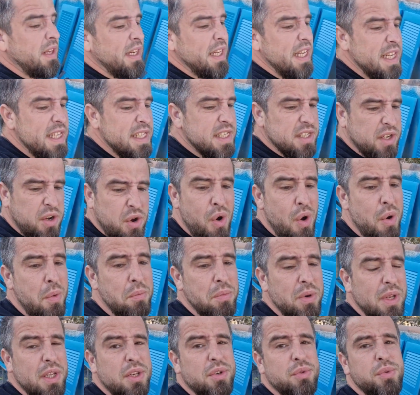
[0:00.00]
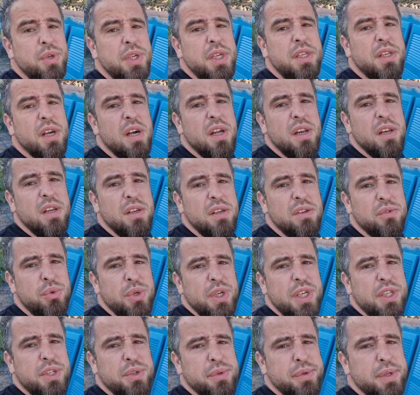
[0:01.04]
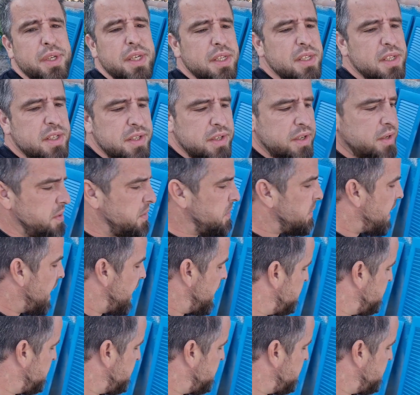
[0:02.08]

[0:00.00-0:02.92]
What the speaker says: needs a complete redoing, so I